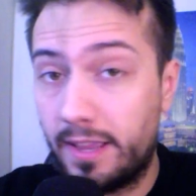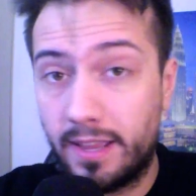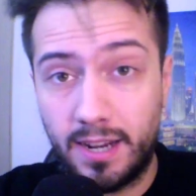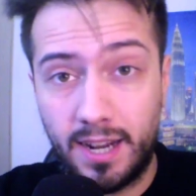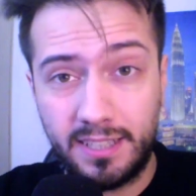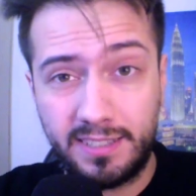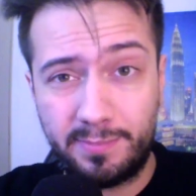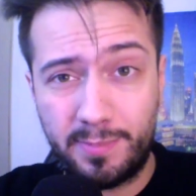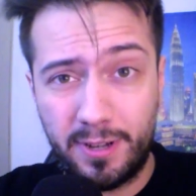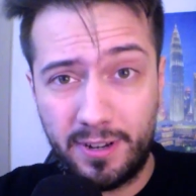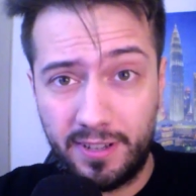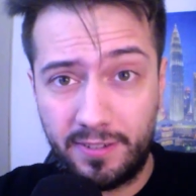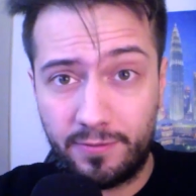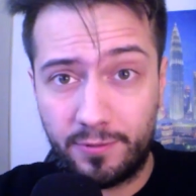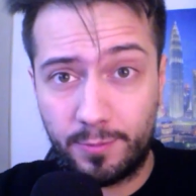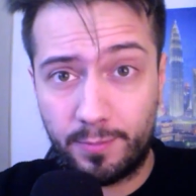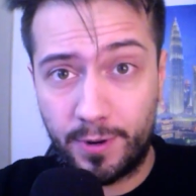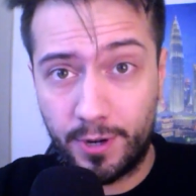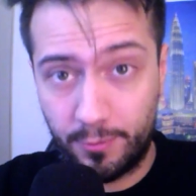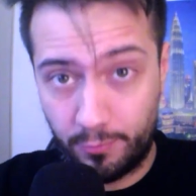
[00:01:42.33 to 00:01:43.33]
Okay, that's about
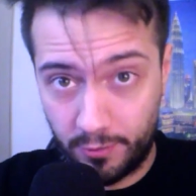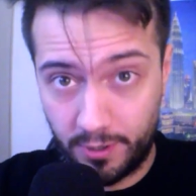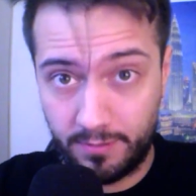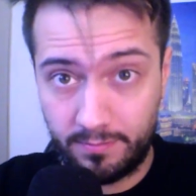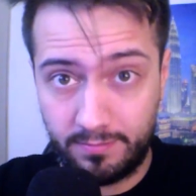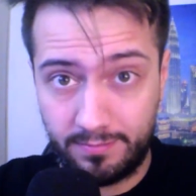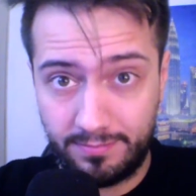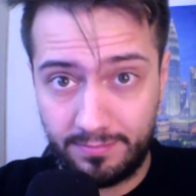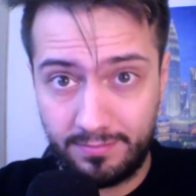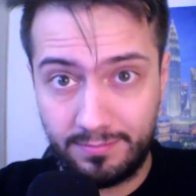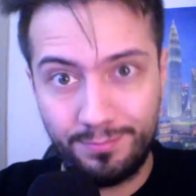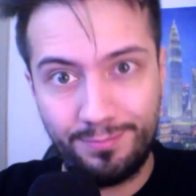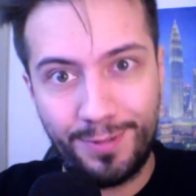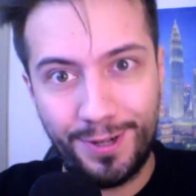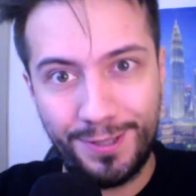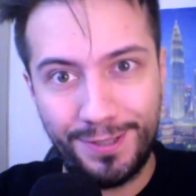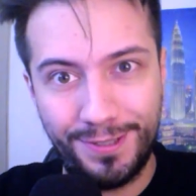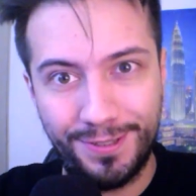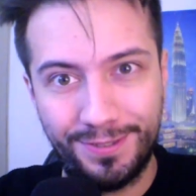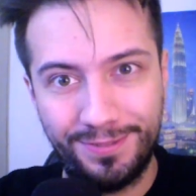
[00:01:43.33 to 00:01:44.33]
it for part 1.
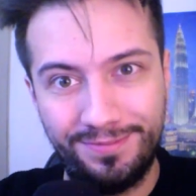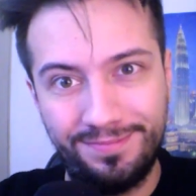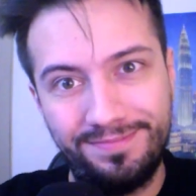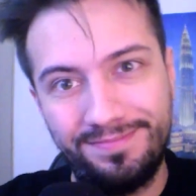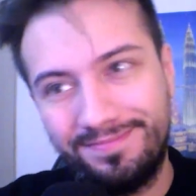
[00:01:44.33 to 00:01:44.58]
Part 2.